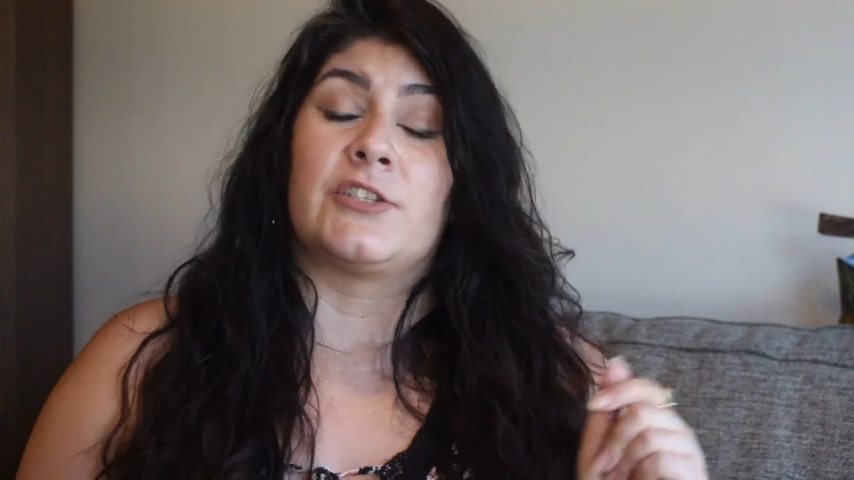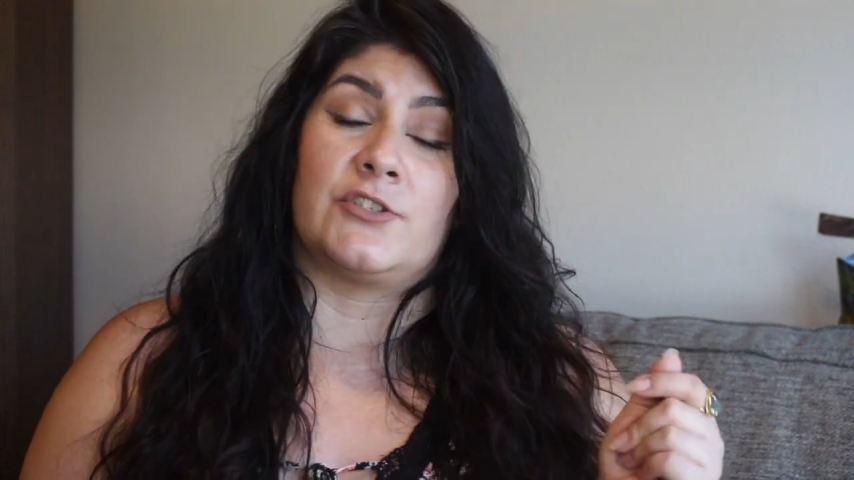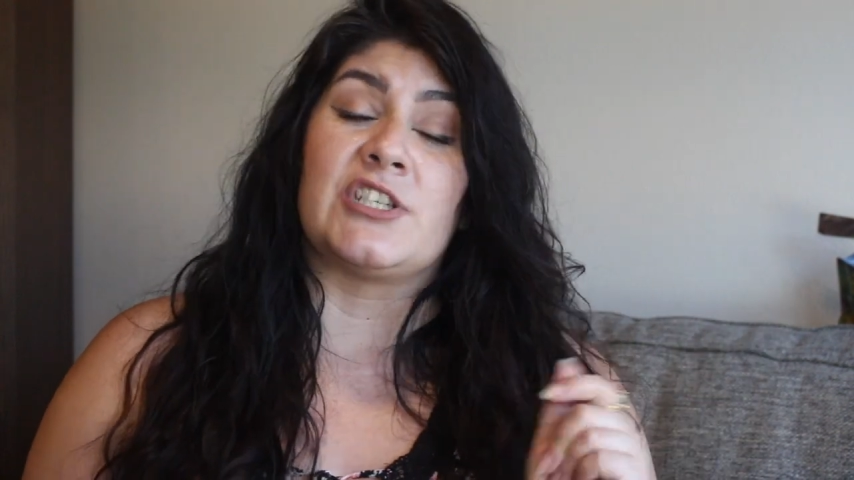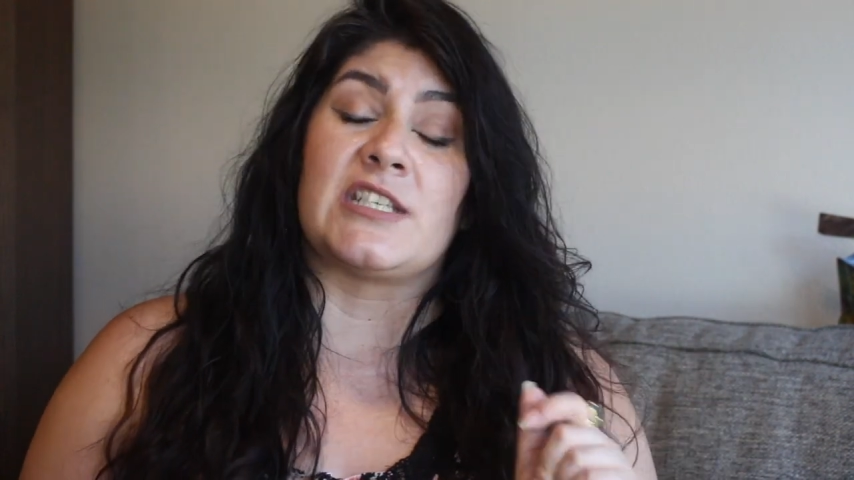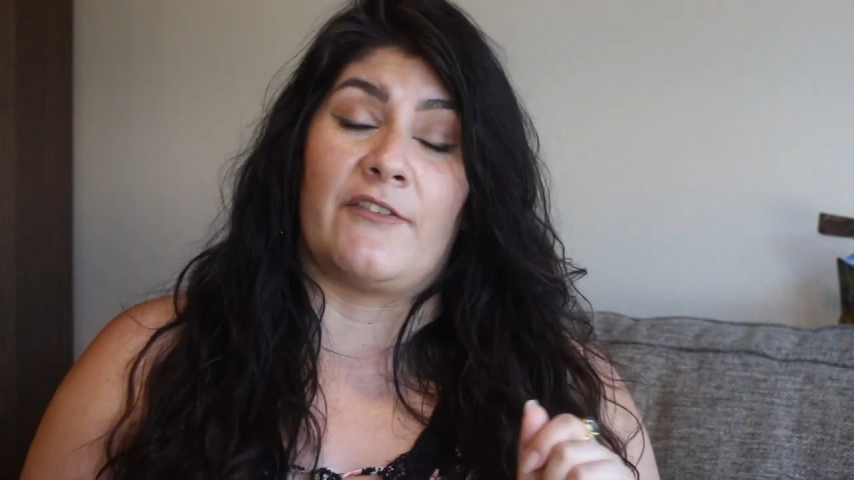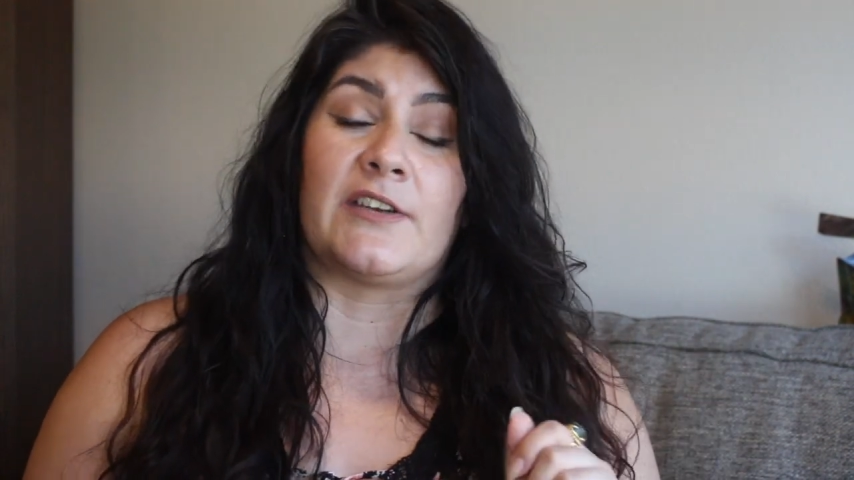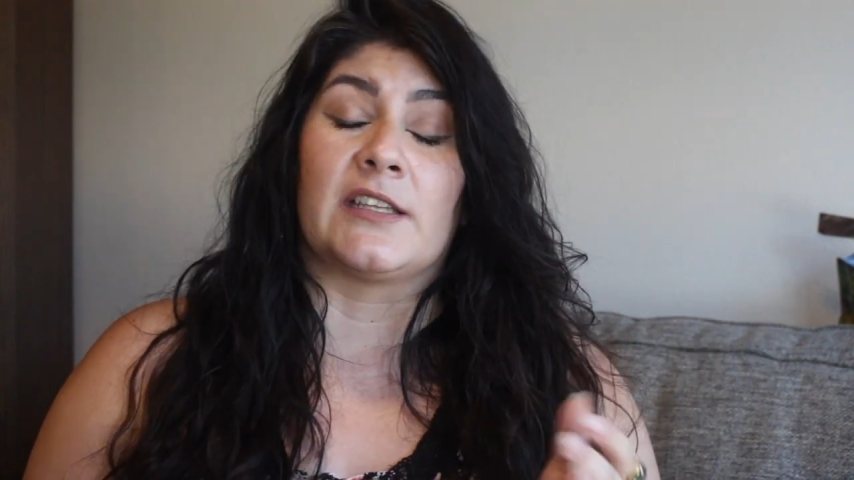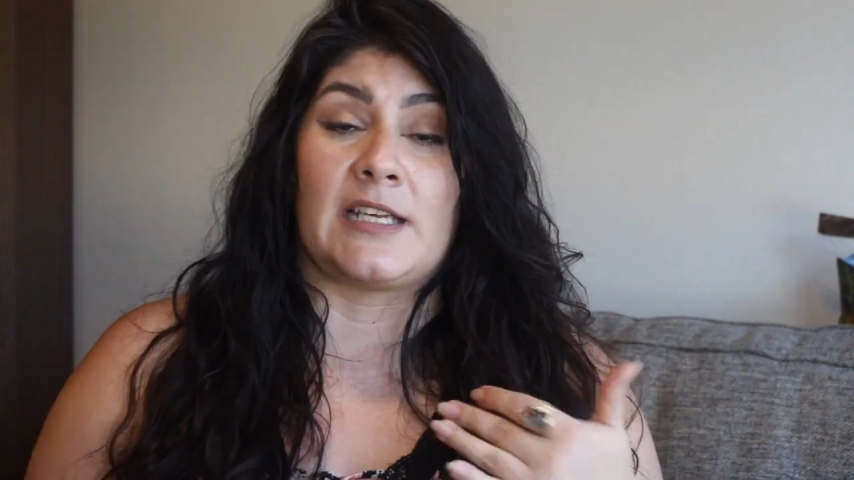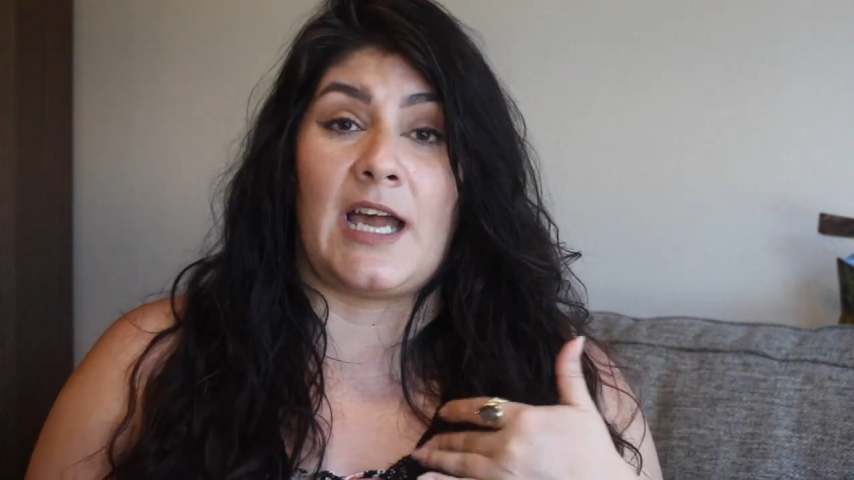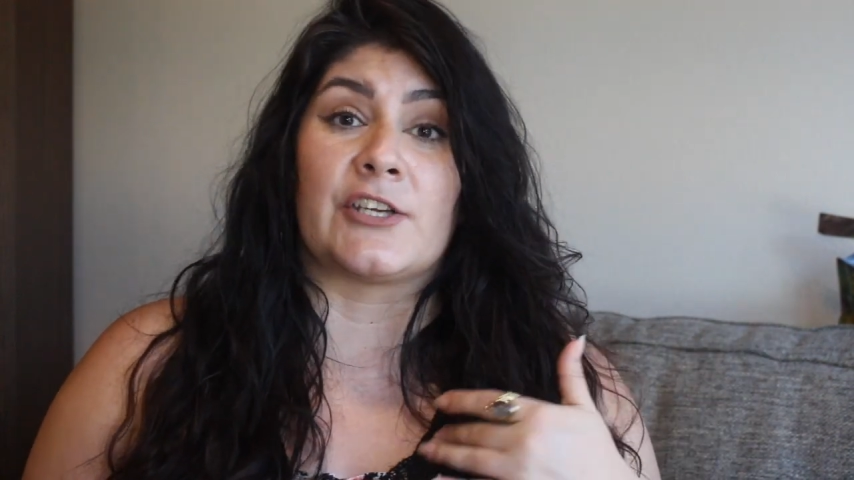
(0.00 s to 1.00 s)
she
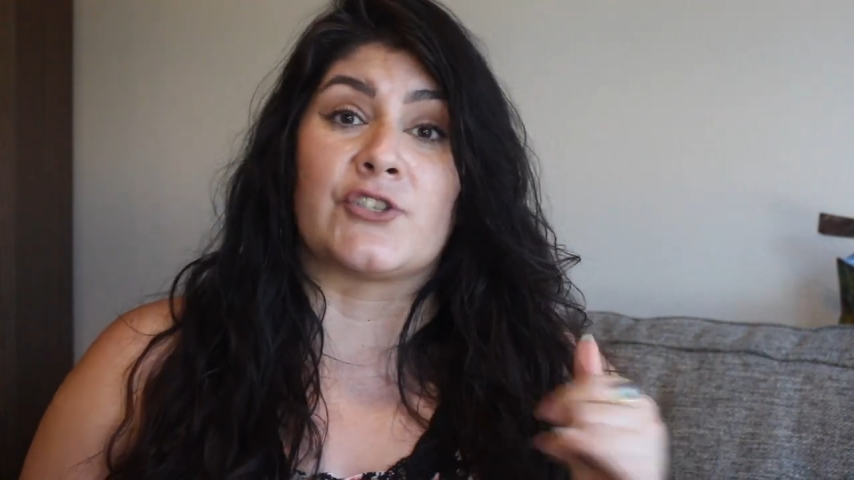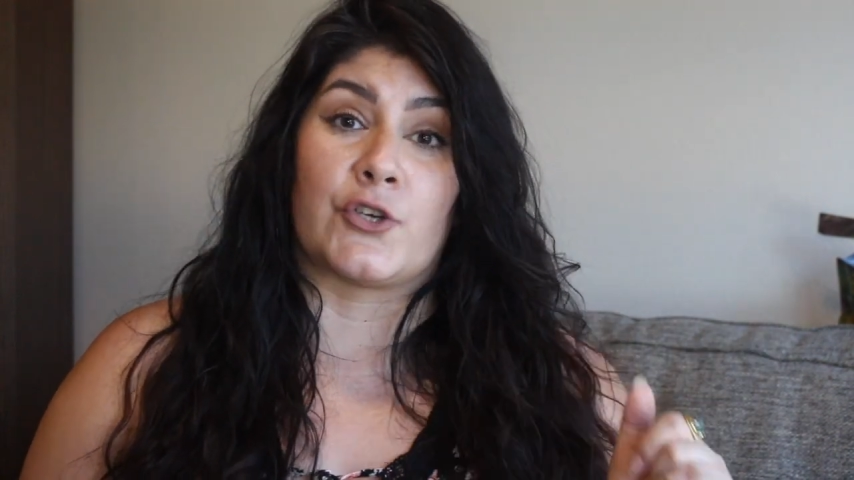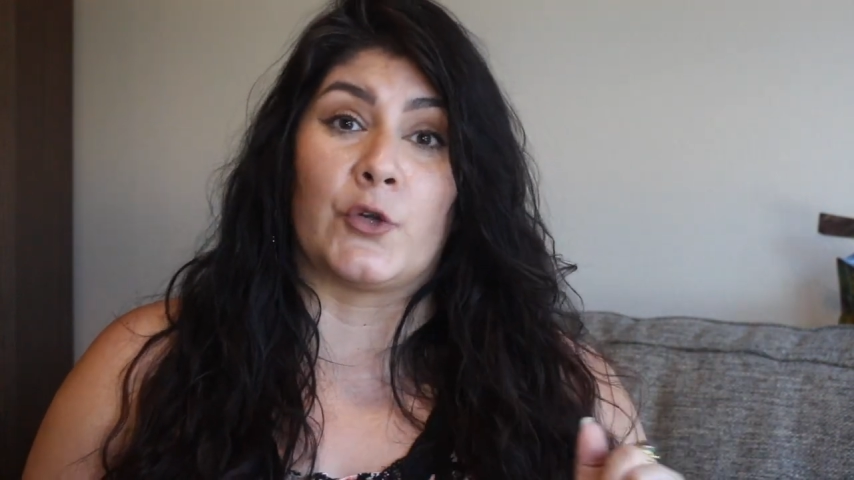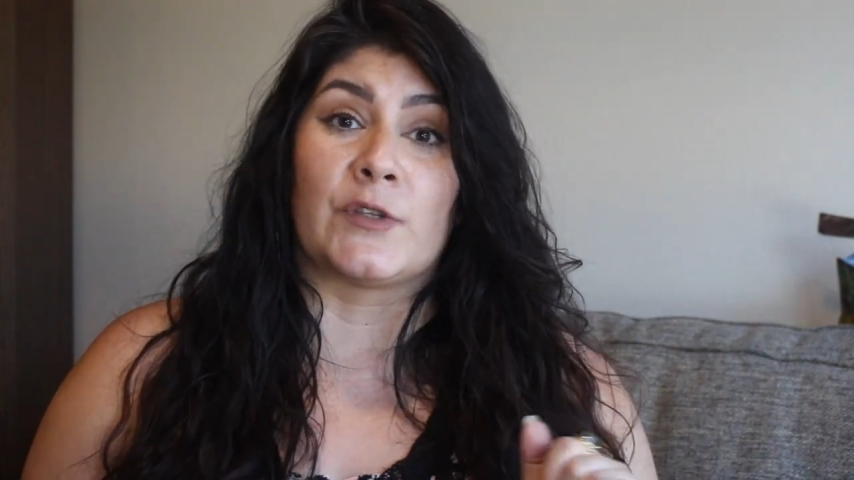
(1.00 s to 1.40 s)
definitely guided your girl